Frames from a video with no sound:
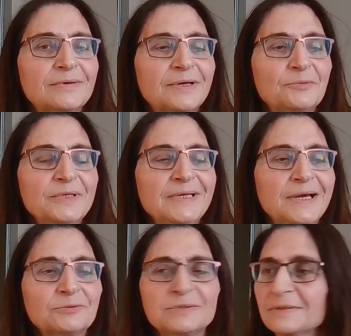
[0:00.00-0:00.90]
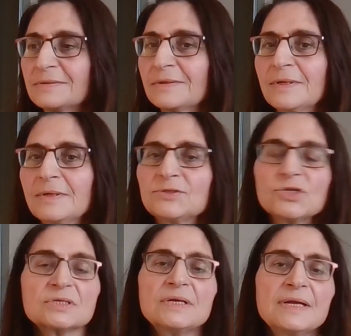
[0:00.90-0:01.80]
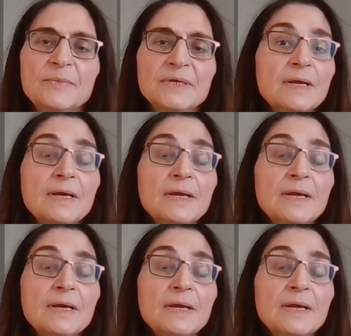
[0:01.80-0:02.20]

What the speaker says: how many ounces, just a little bit.